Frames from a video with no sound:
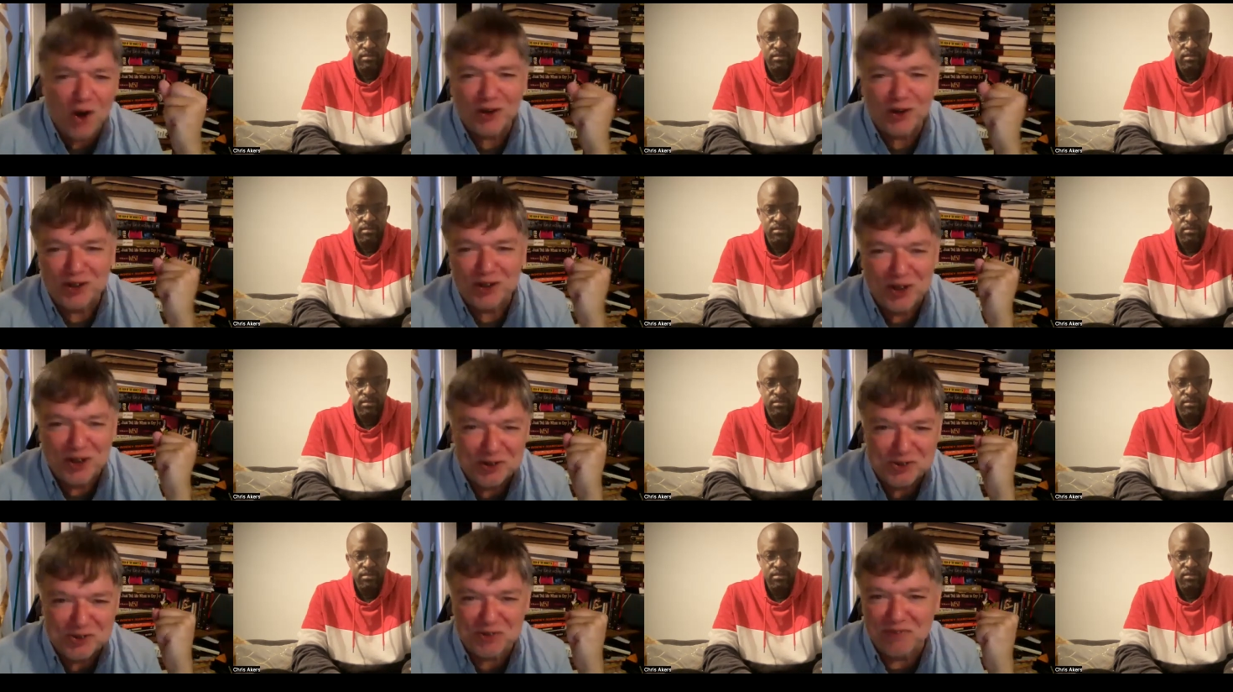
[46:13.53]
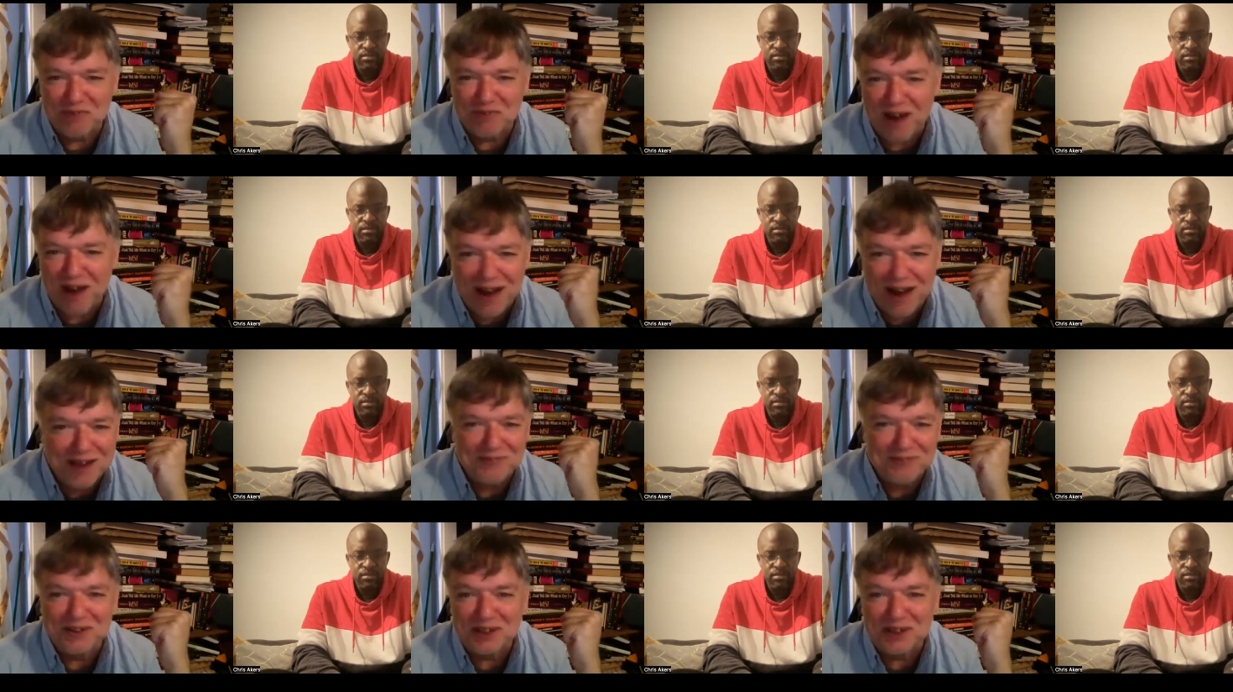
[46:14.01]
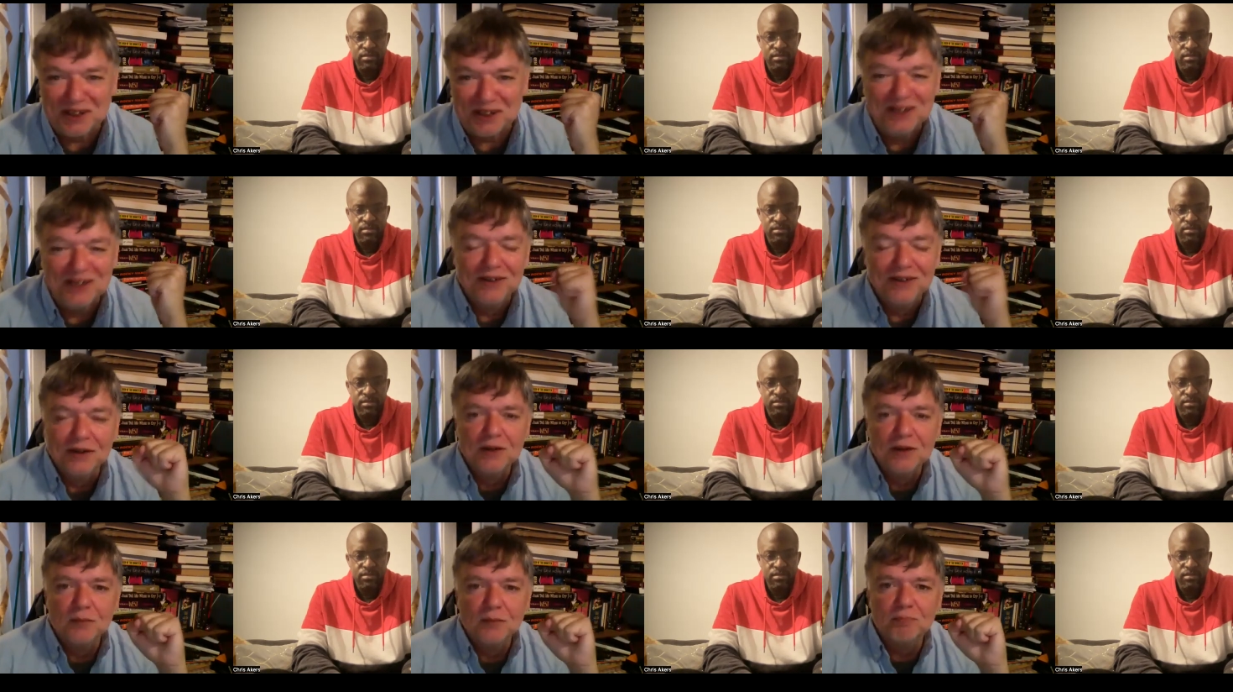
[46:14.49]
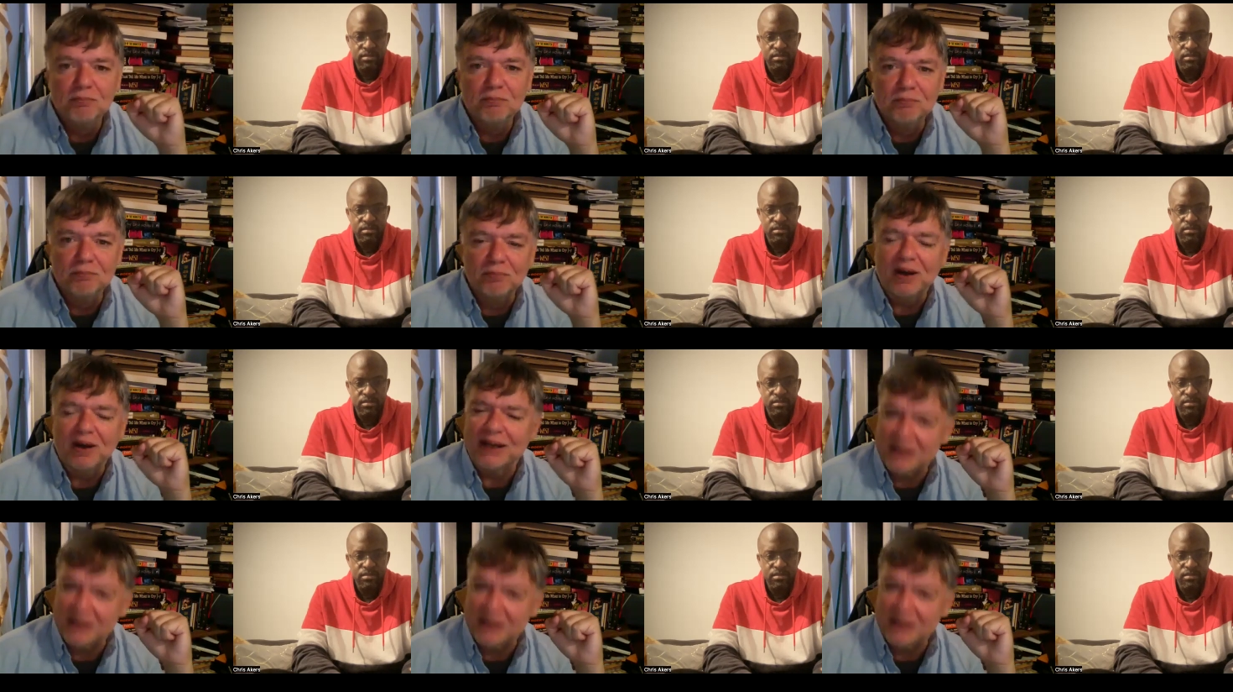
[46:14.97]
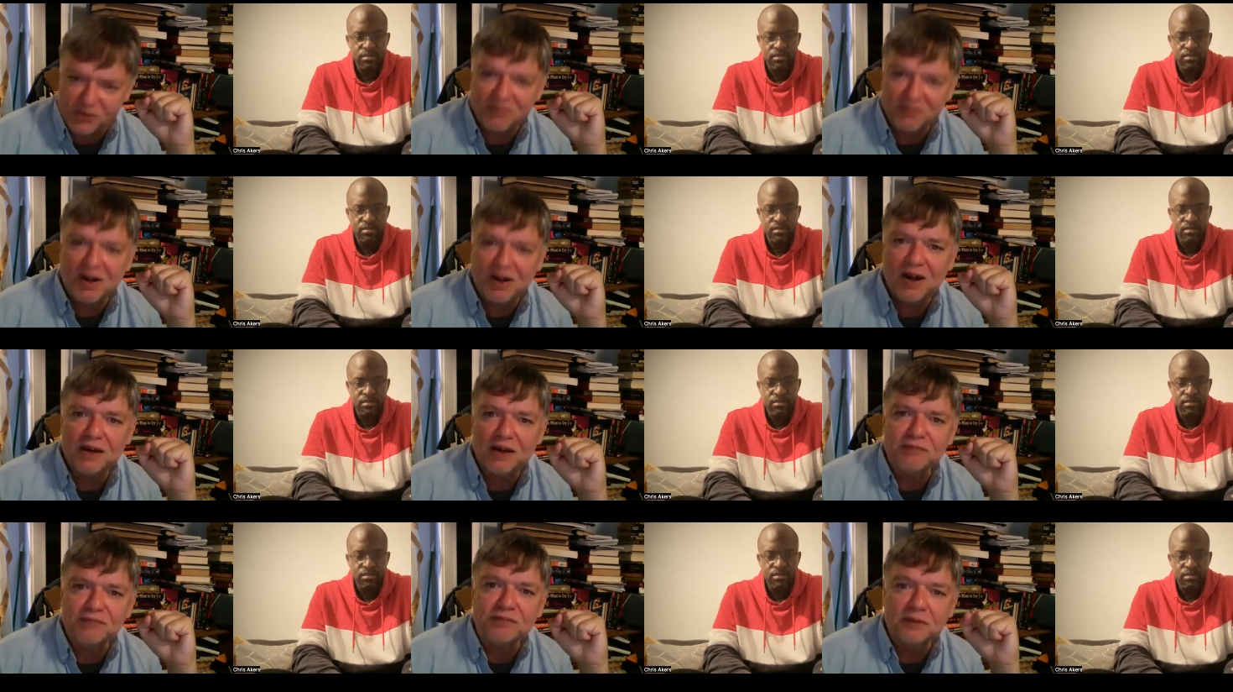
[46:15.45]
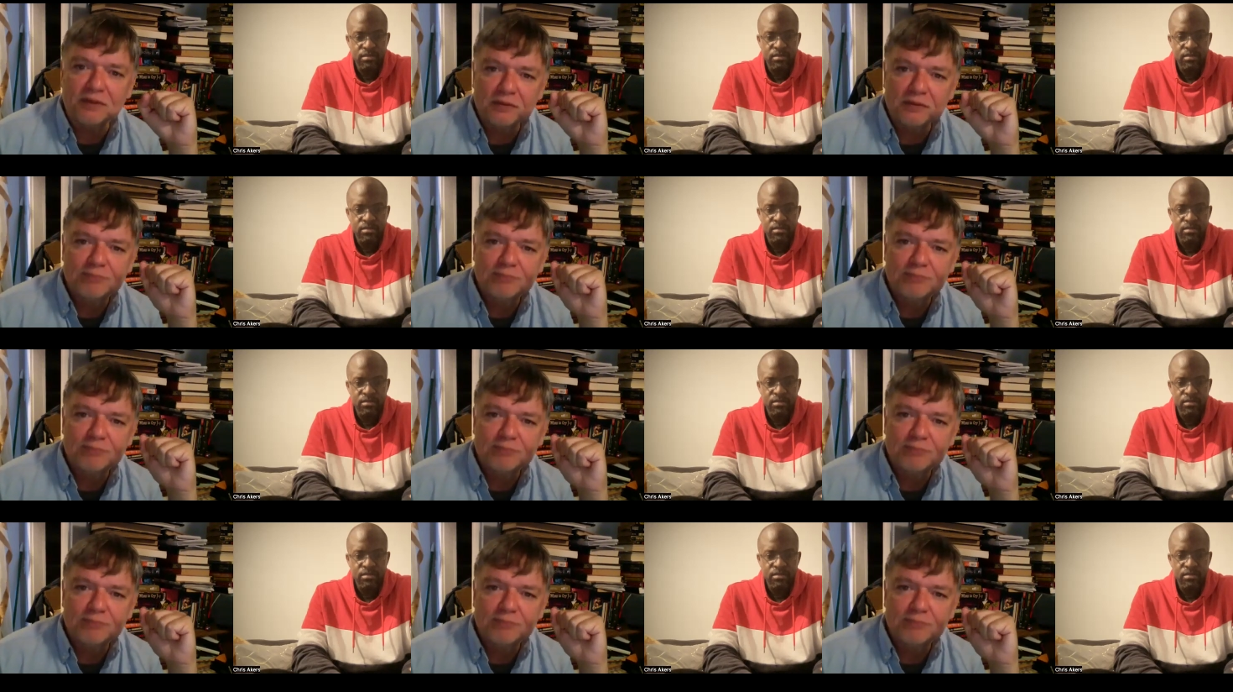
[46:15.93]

Speaker 1: you know, surviving, but he survived.